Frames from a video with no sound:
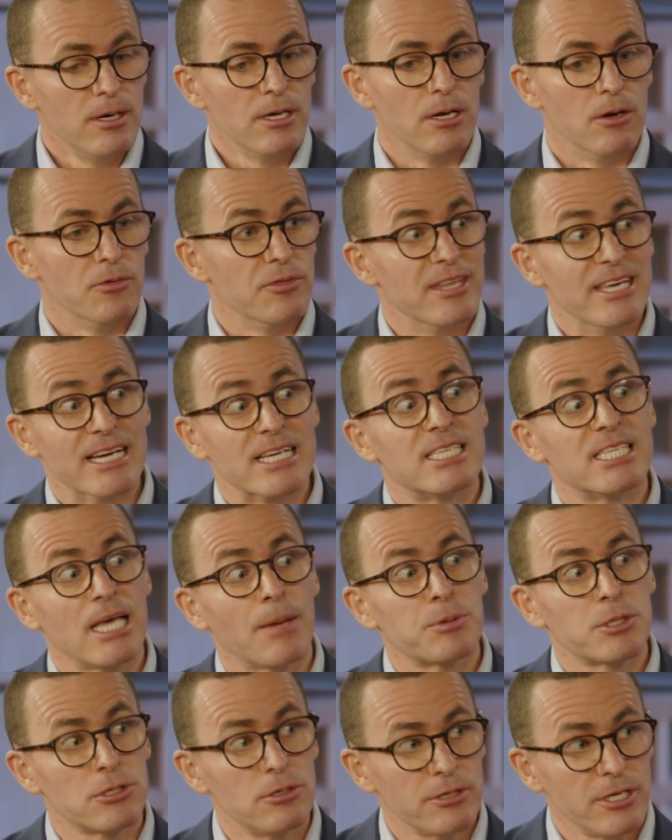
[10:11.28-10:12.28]
the
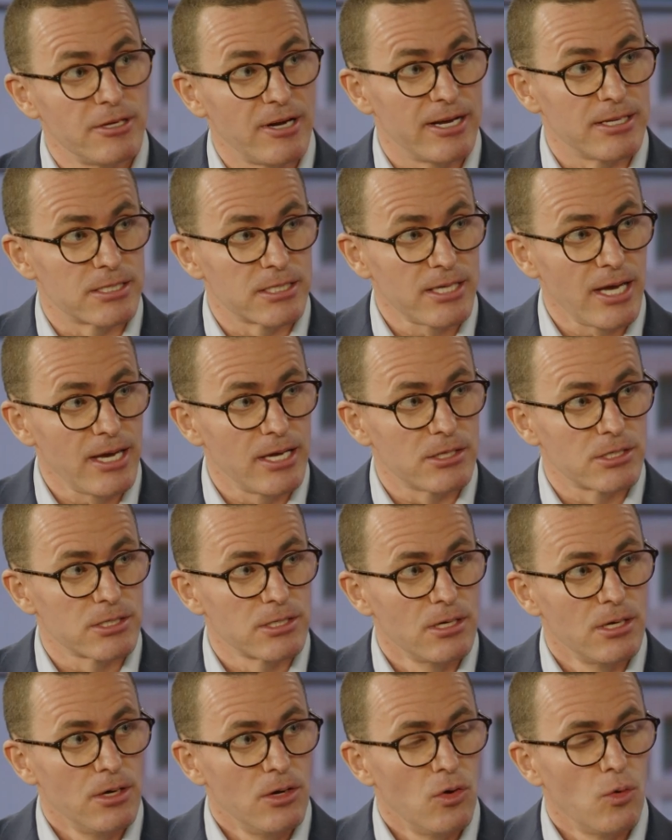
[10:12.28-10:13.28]
exceptional United States,
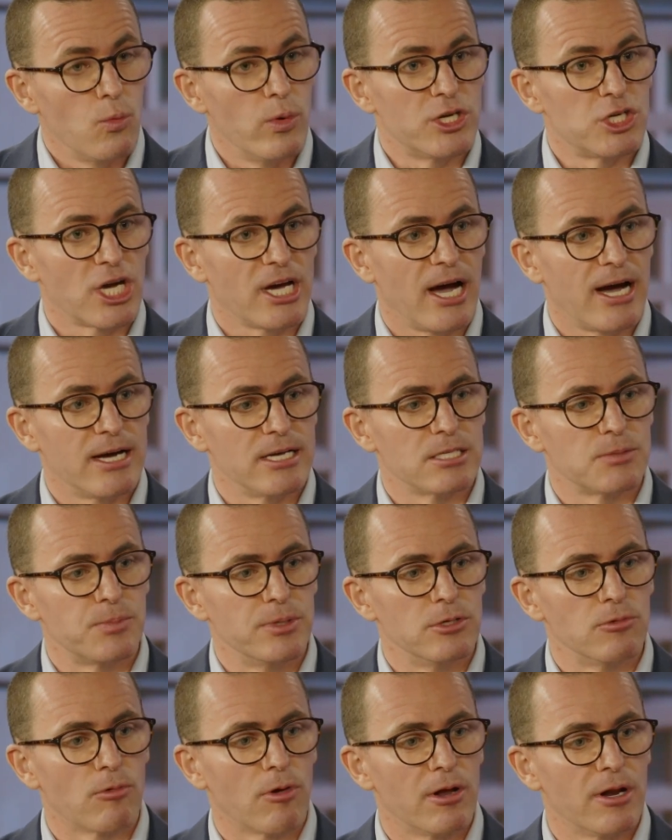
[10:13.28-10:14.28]
which has
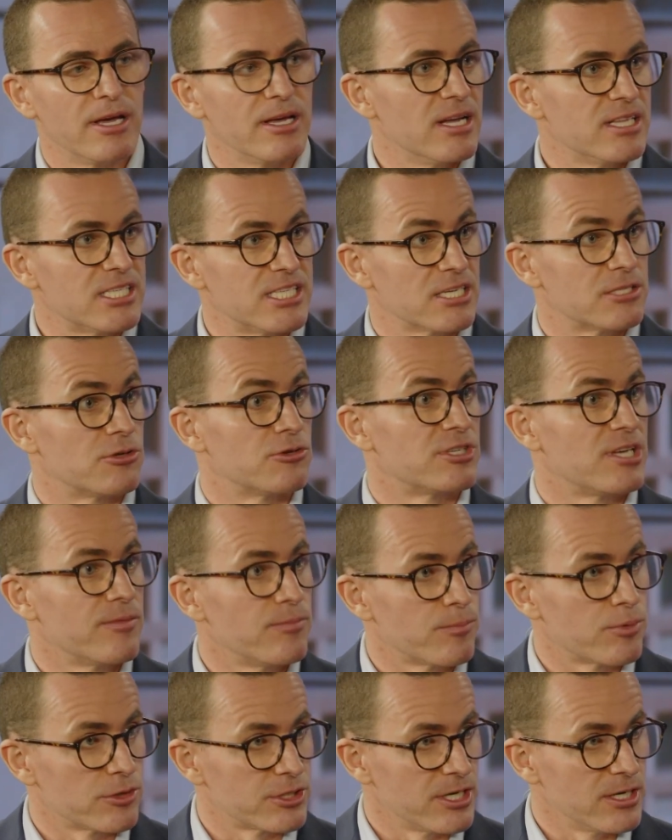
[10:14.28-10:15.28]
been running at 6 or 7%
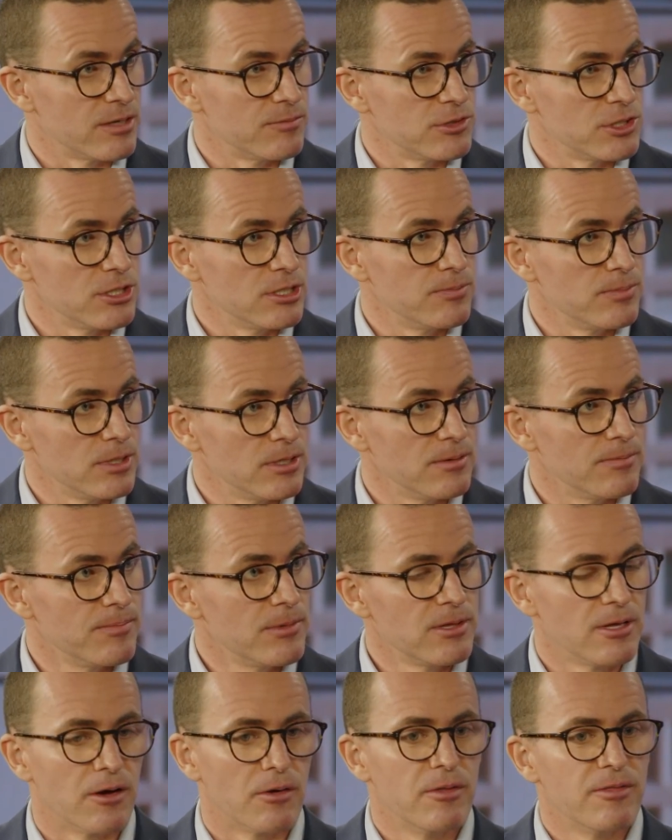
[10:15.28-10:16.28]
of GDP.
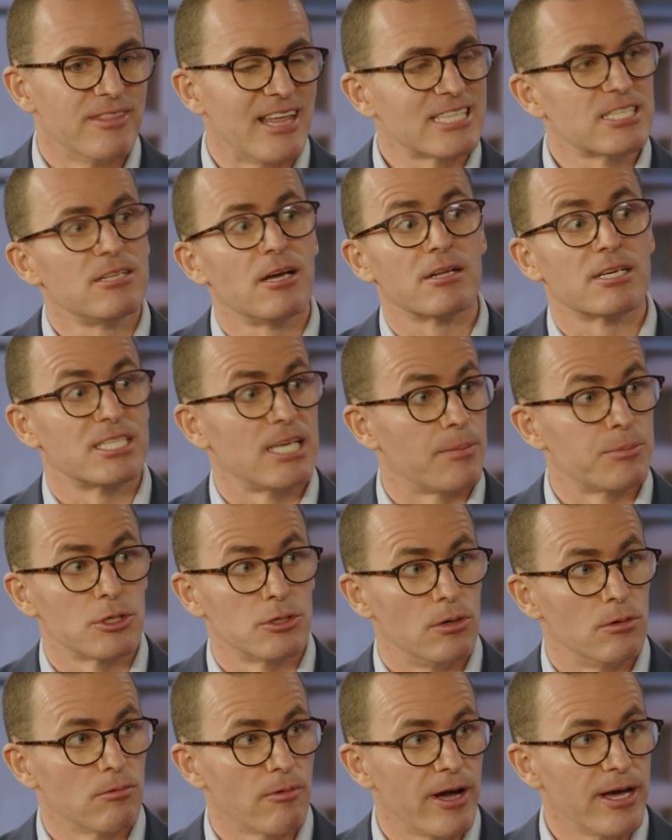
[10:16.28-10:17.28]
Now, that's not
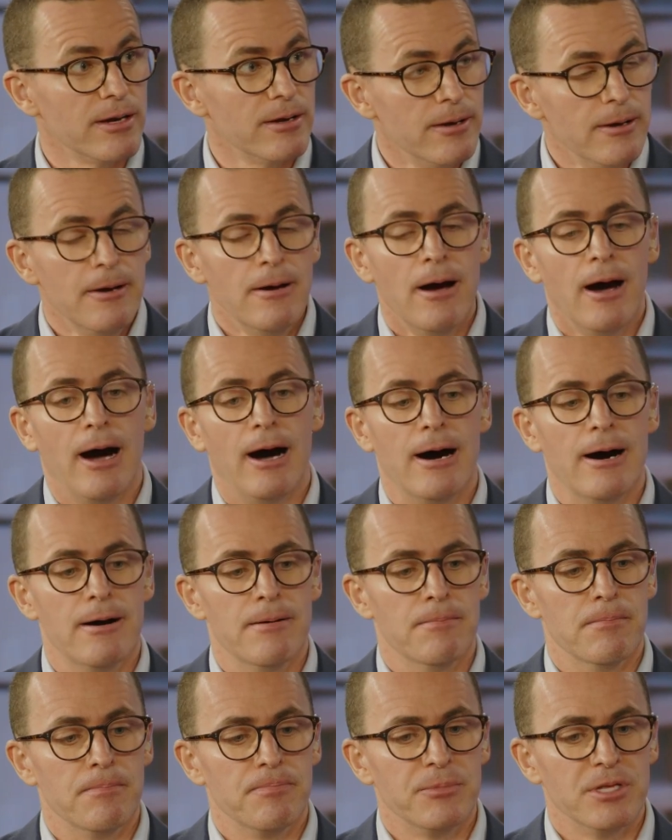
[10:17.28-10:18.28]
exceptional, right?
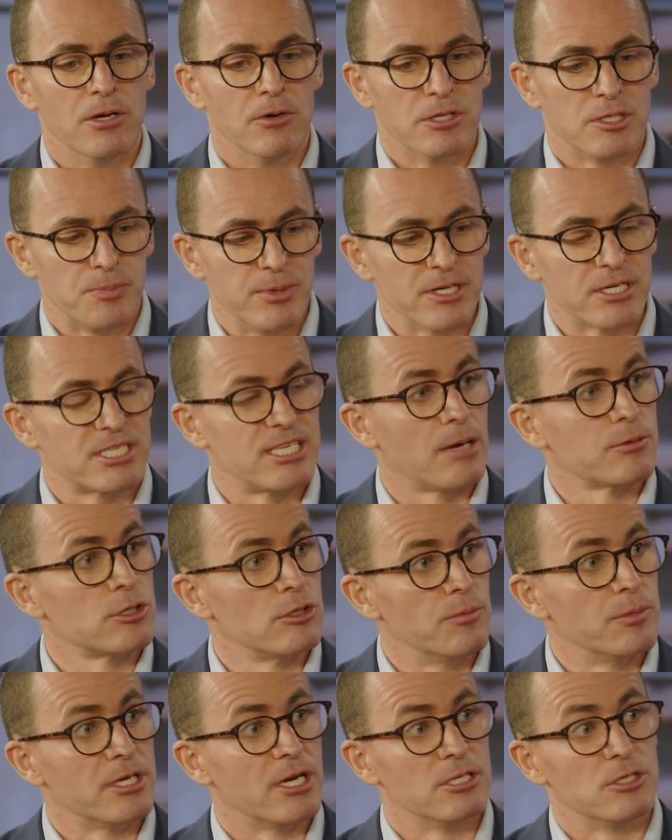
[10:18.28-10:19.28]
It's been exceptional
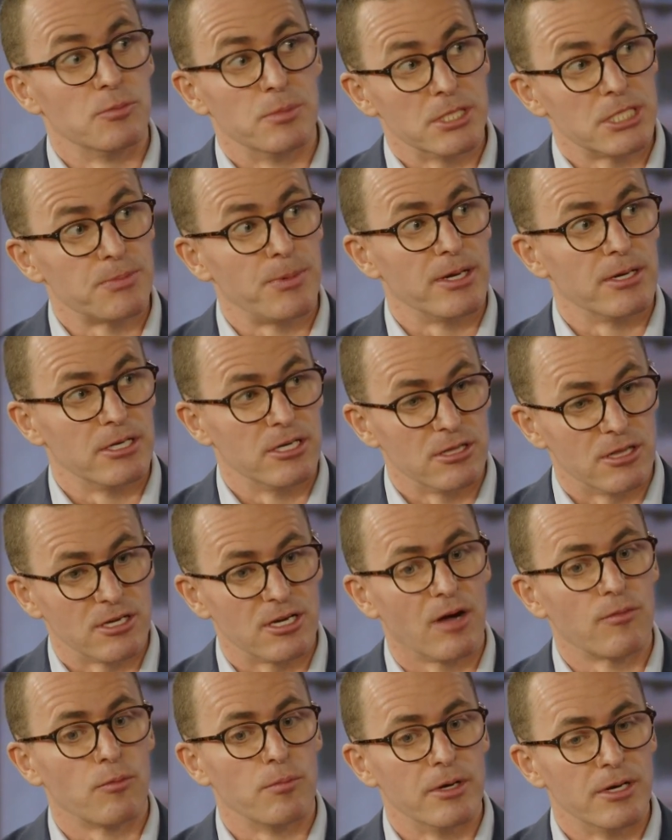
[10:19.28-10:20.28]
because the
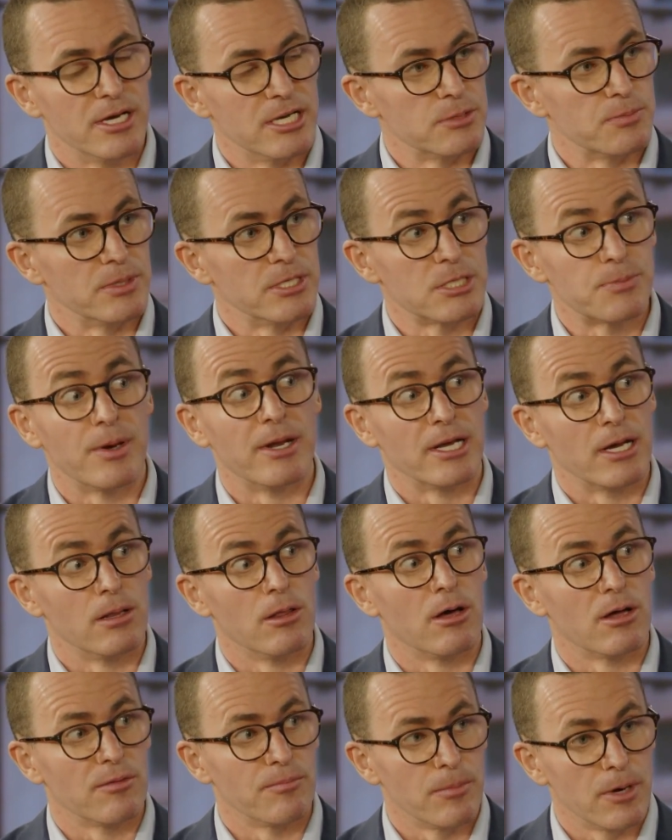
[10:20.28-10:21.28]
government has been spending a
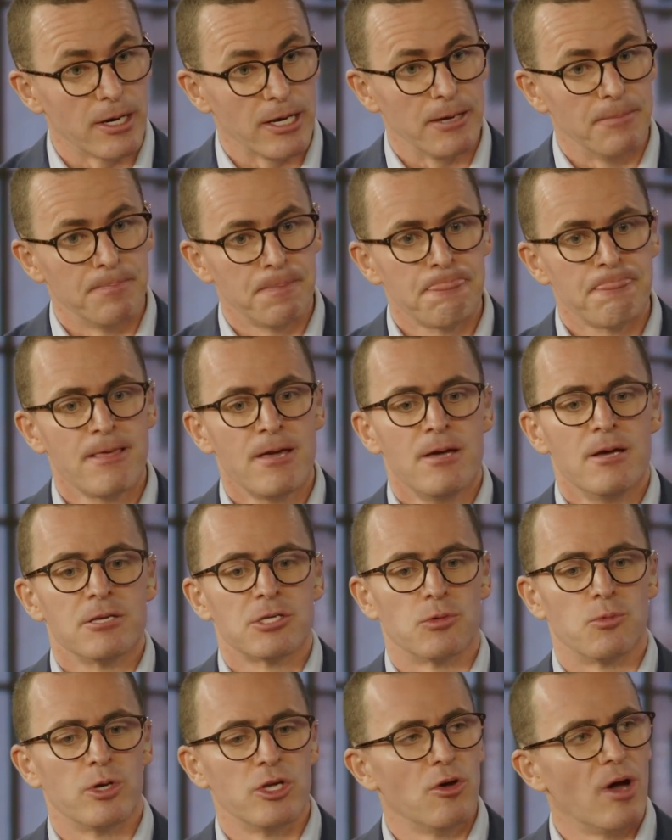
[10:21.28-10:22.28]
lot of money.
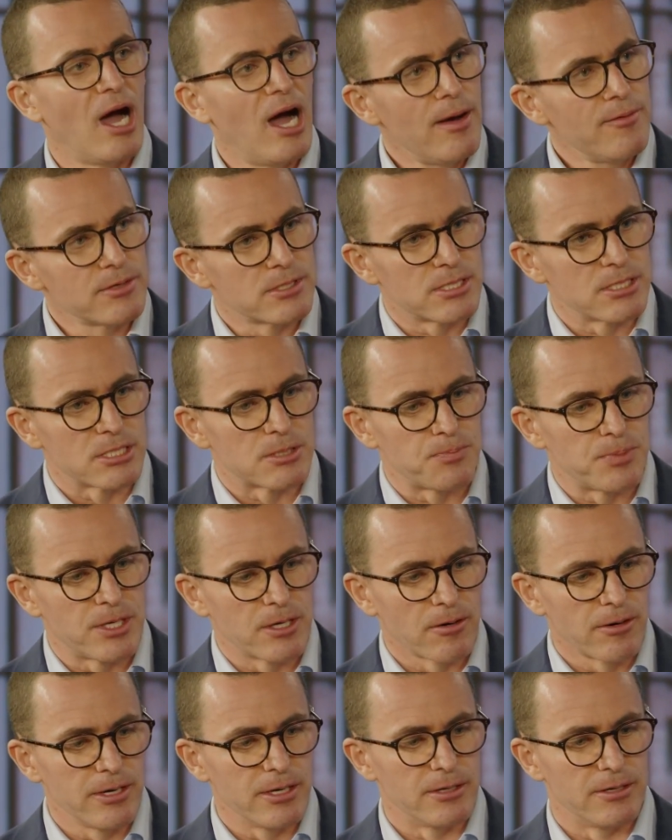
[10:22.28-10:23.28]
So what you have is this
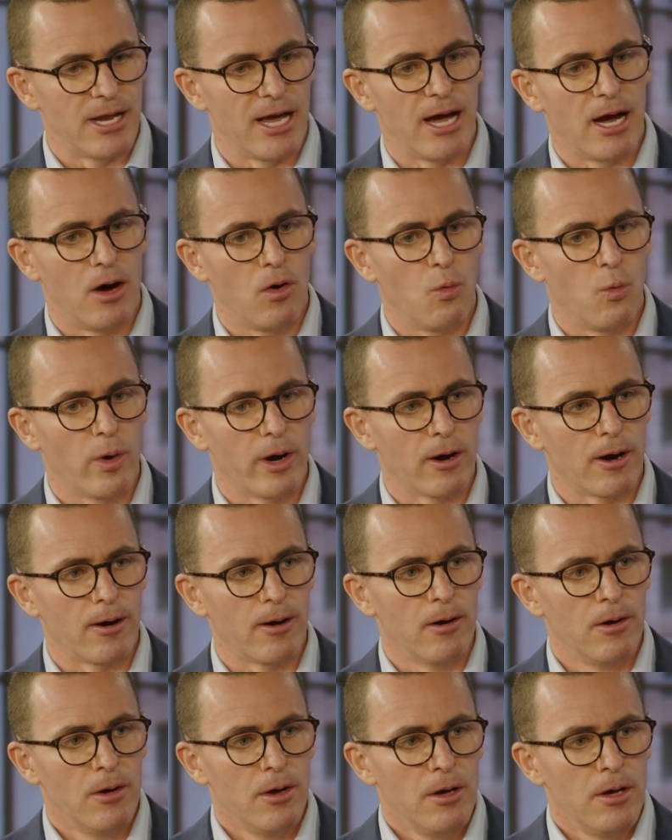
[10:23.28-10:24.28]
period now
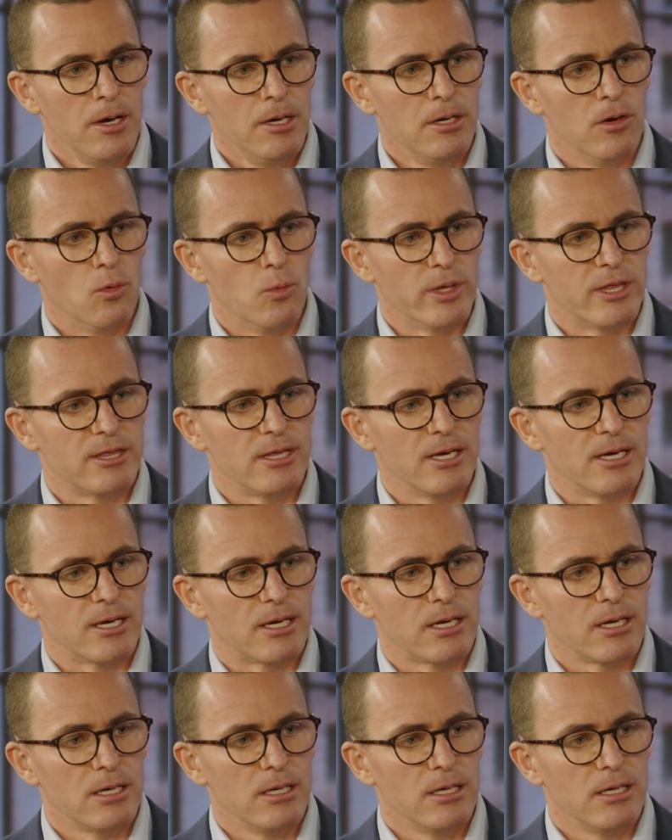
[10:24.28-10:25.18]
where we think